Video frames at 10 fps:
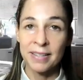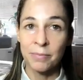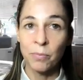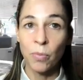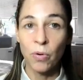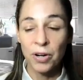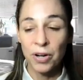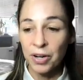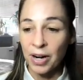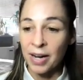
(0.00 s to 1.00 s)

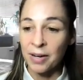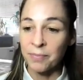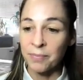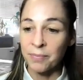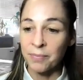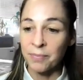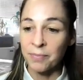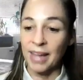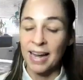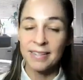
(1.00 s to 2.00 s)
more,
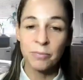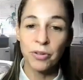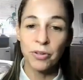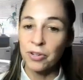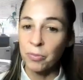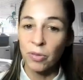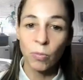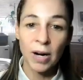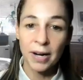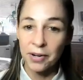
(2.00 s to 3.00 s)
has more to do with
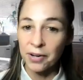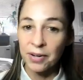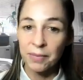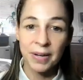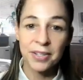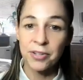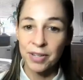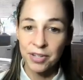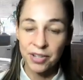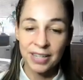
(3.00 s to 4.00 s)
water and
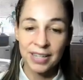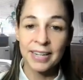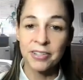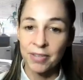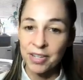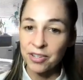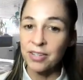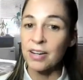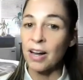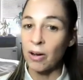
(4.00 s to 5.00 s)
penetration and
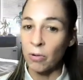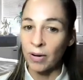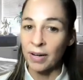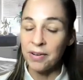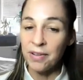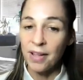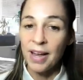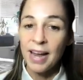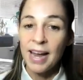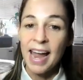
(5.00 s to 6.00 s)
hydration, not oil.
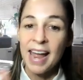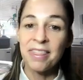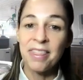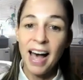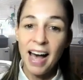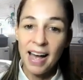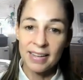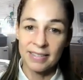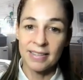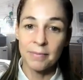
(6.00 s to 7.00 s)
And that
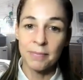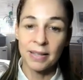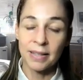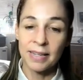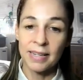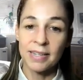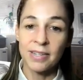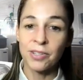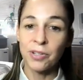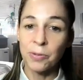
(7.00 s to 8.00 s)
has the ability
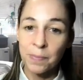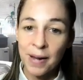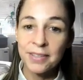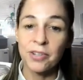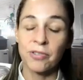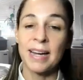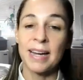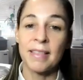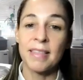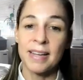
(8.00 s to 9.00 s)
to
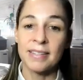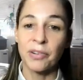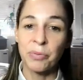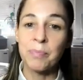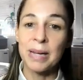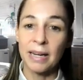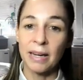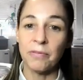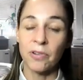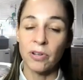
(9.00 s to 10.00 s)
penetrate things that are
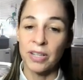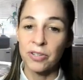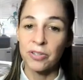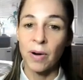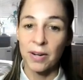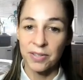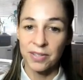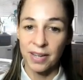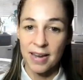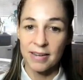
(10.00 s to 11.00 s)
meaningful into our
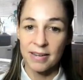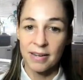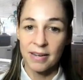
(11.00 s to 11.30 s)
skin.